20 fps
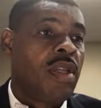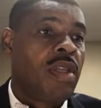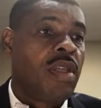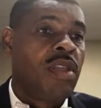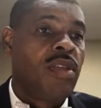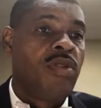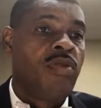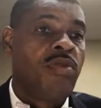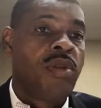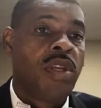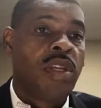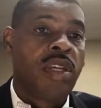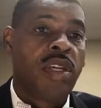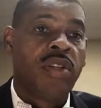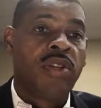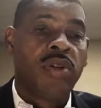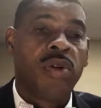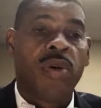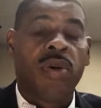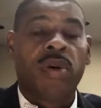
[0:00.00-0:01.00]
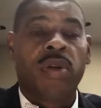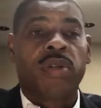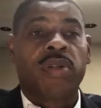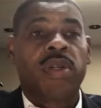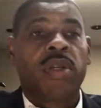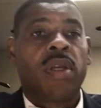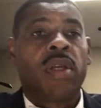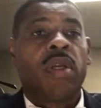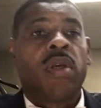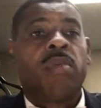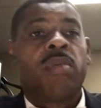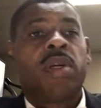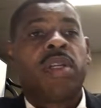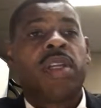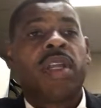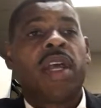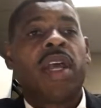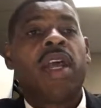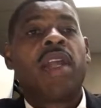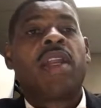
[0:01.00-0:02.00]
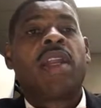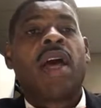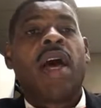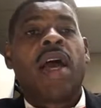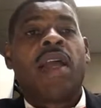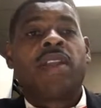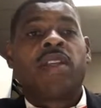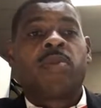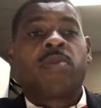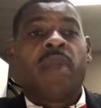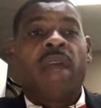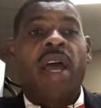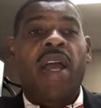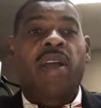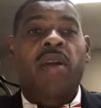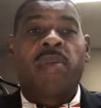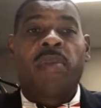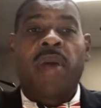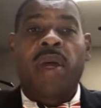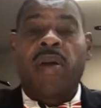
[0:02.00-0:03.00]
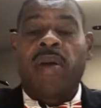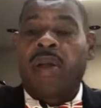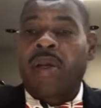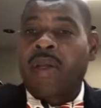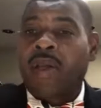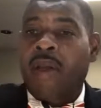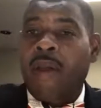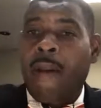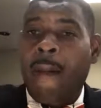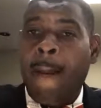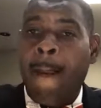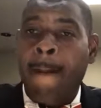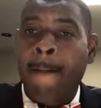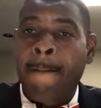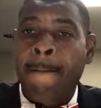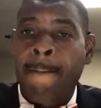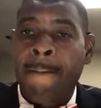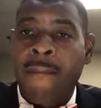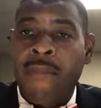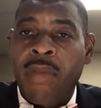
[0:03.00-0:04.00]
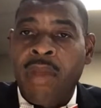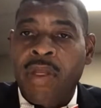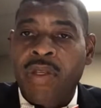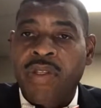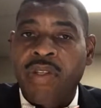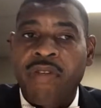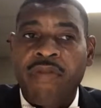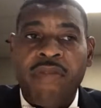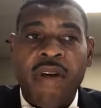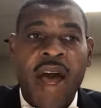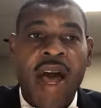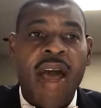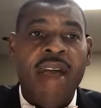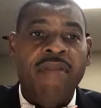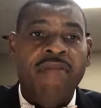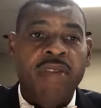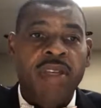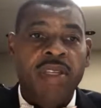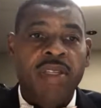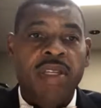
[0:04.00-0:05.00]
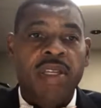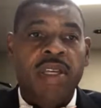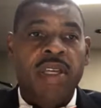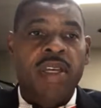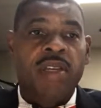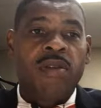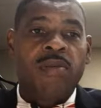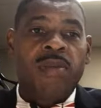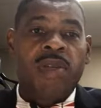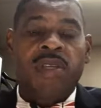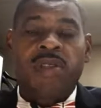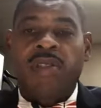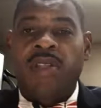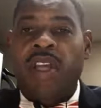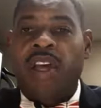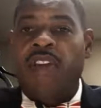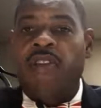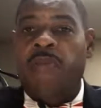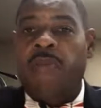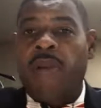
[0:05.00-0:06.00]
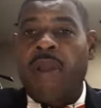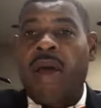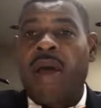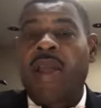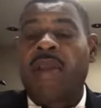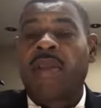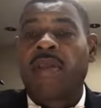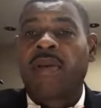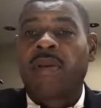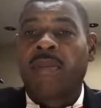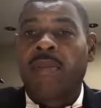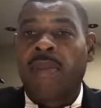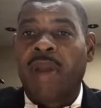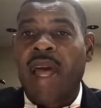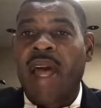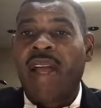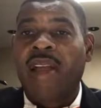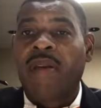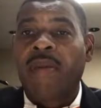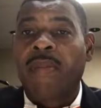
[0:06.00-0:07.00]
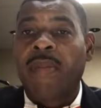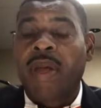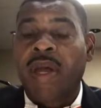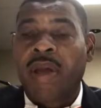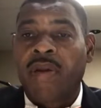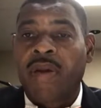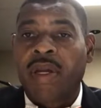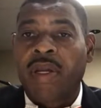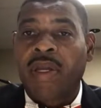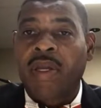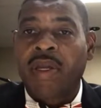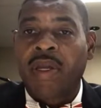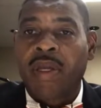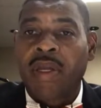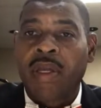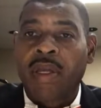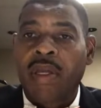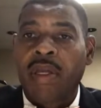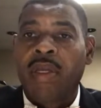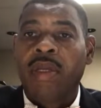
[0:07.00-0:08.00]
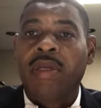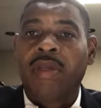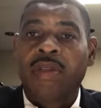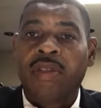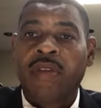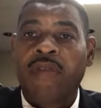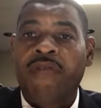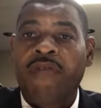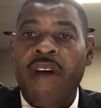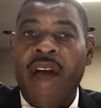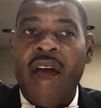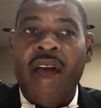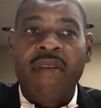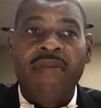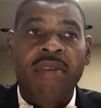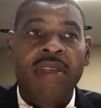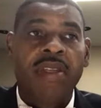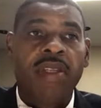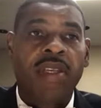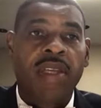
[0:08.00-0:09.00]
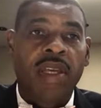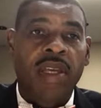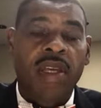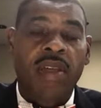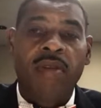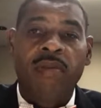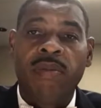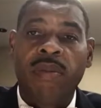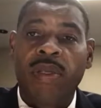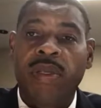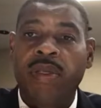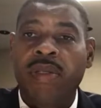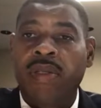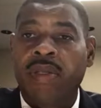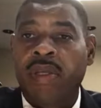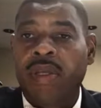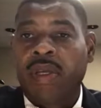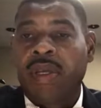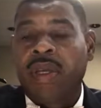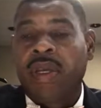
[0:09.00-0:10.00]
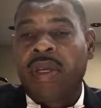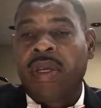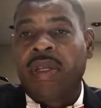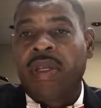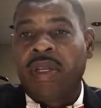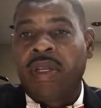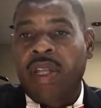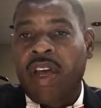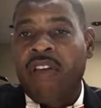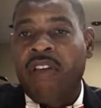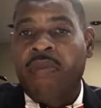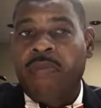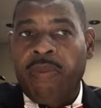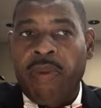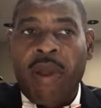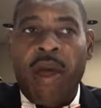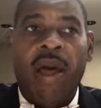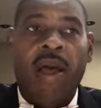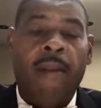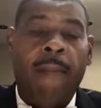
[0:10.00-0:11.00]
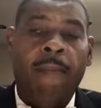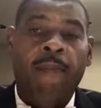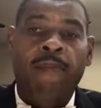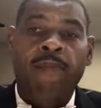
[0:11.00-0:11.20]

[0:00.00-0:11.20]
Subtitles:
then you can get yours. But the headline is Black America, Surviving the Enemy's Death Plot. Black America, Surviving the Enemy's Death Plot.